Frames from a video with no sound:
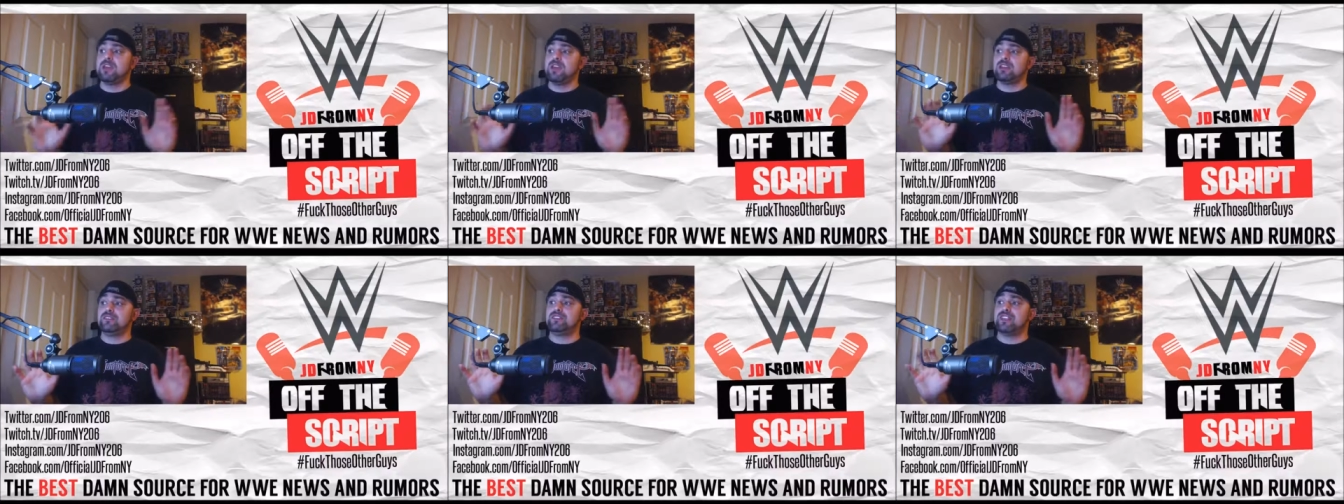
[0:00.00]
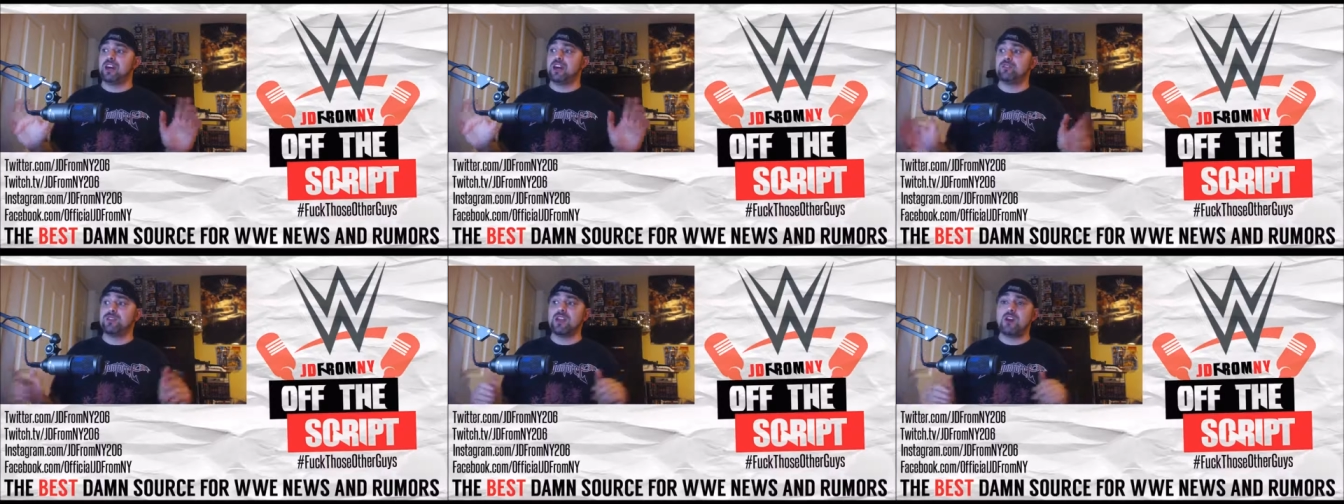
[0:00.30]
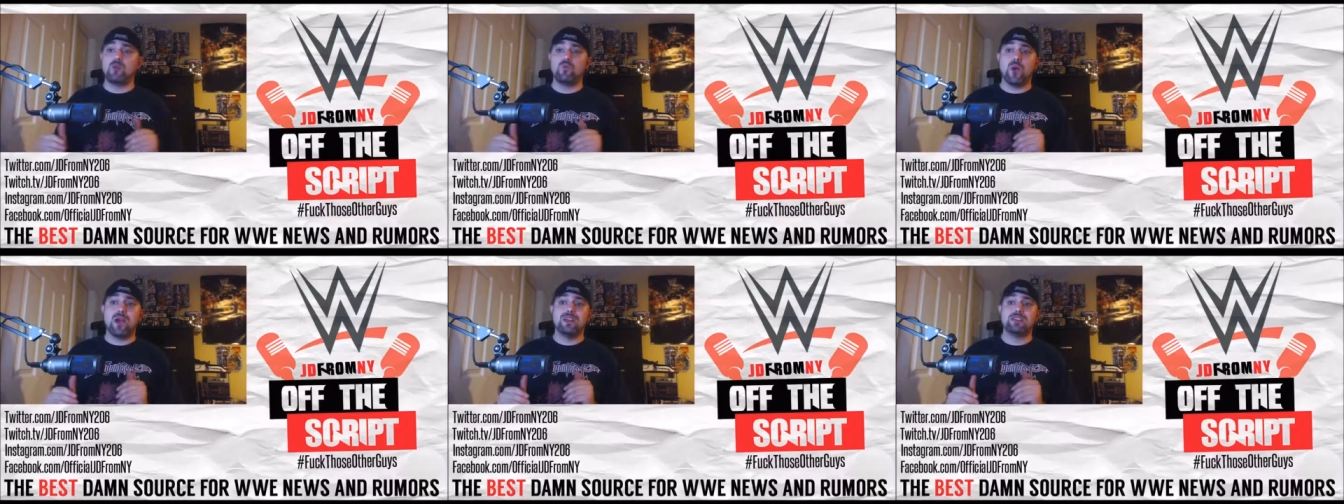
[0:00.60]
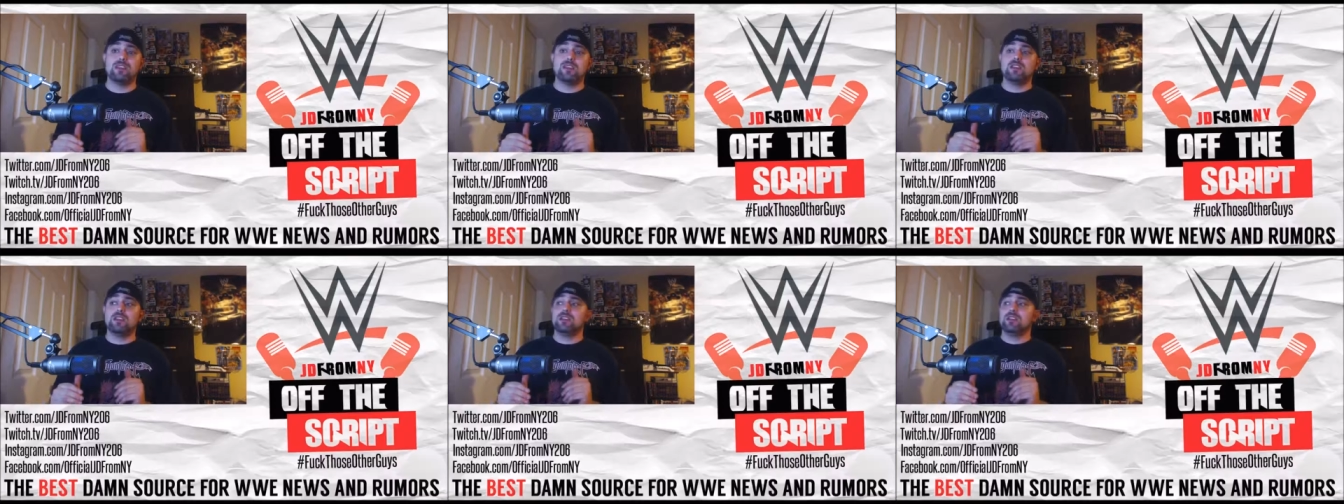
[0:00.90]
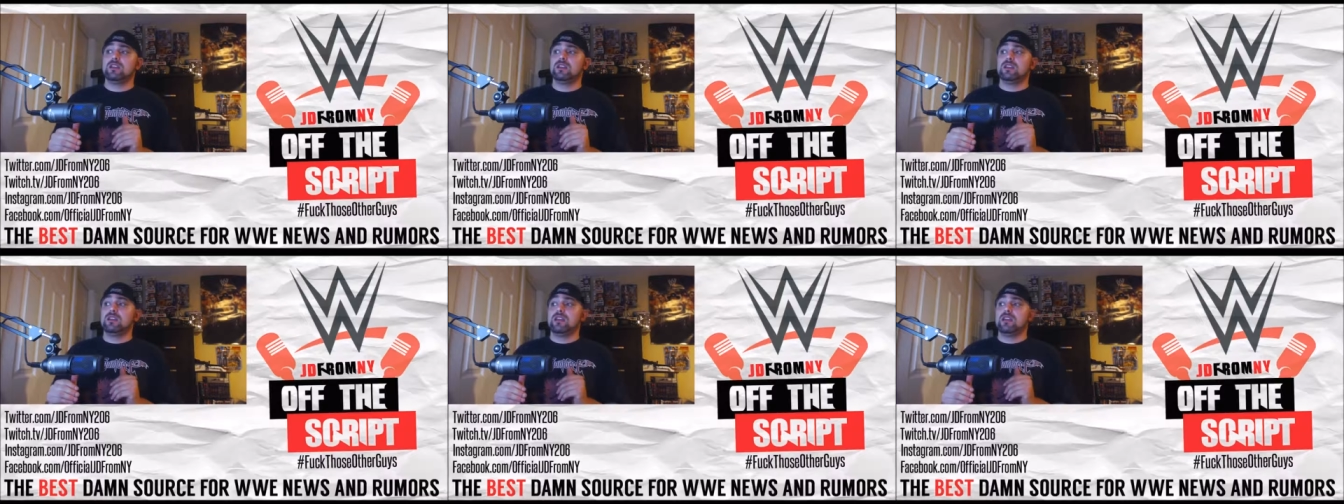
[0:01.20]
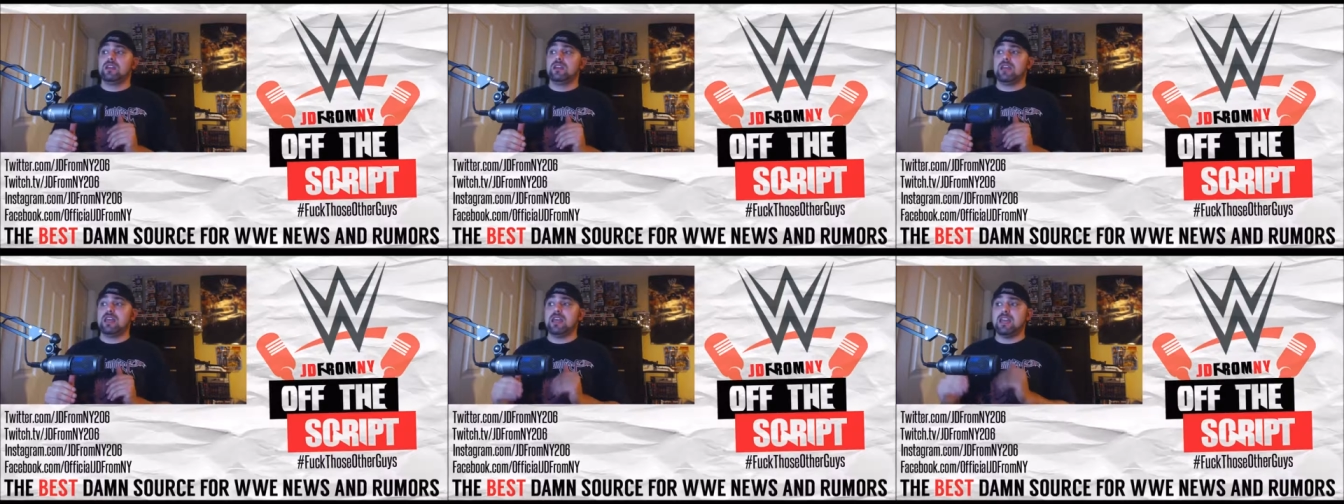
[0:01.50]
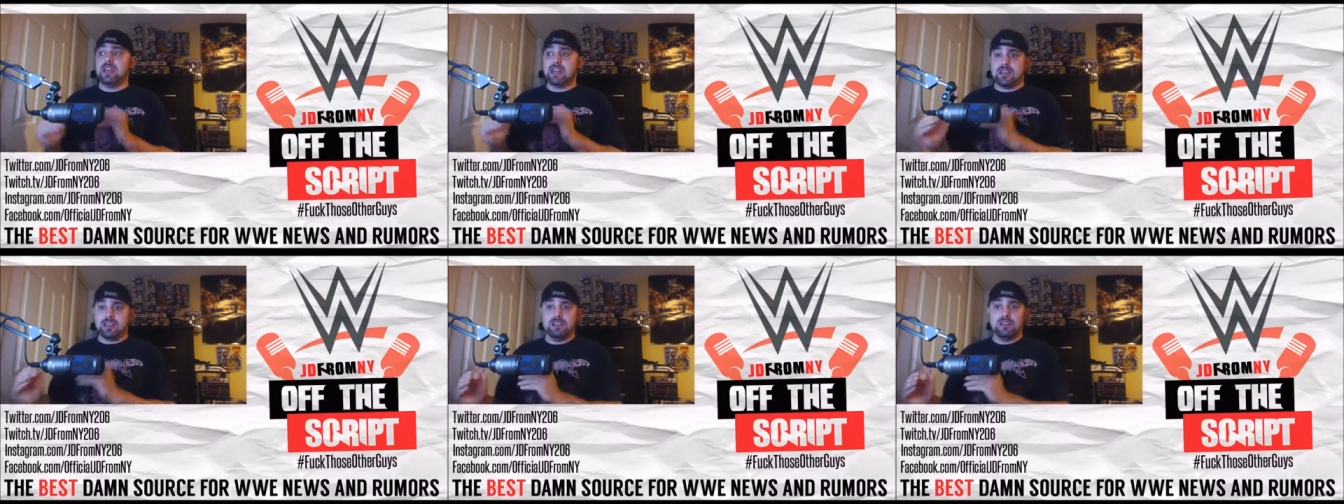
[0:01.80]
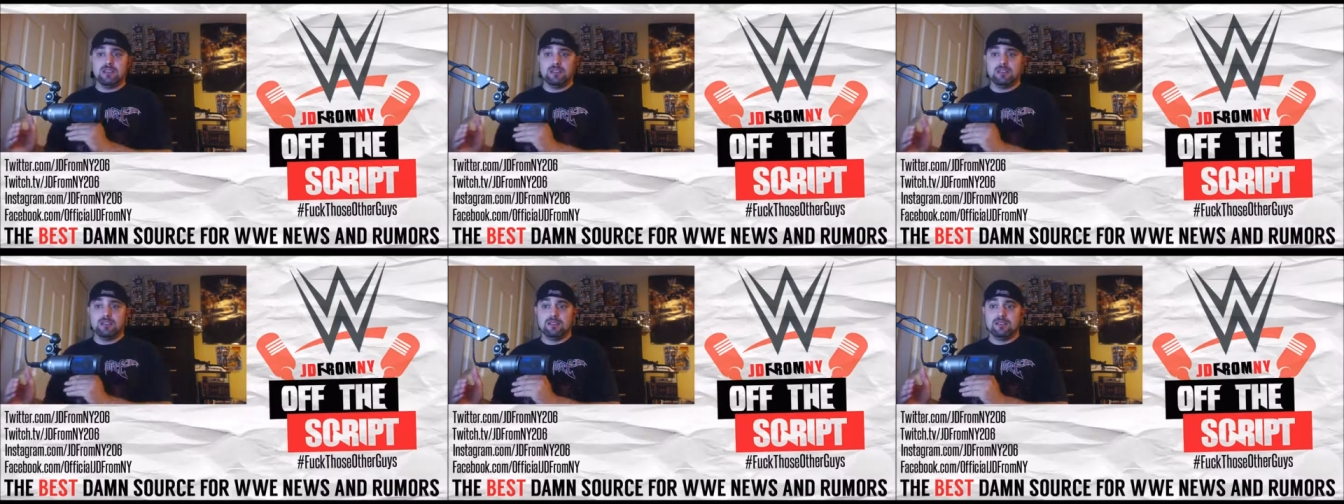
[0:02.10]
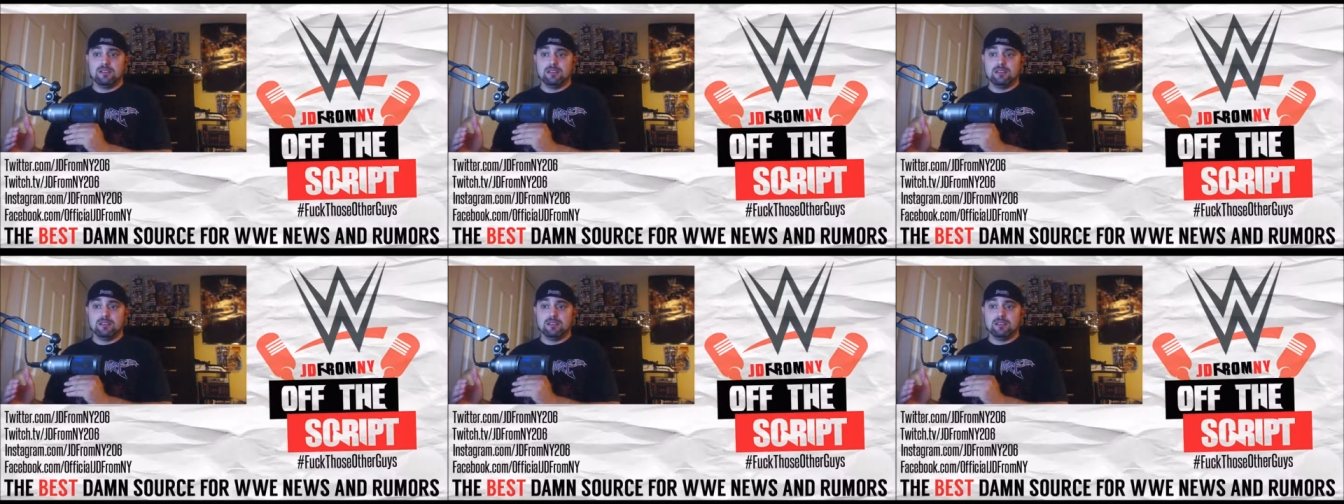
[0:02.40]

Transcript: If Del Rio went in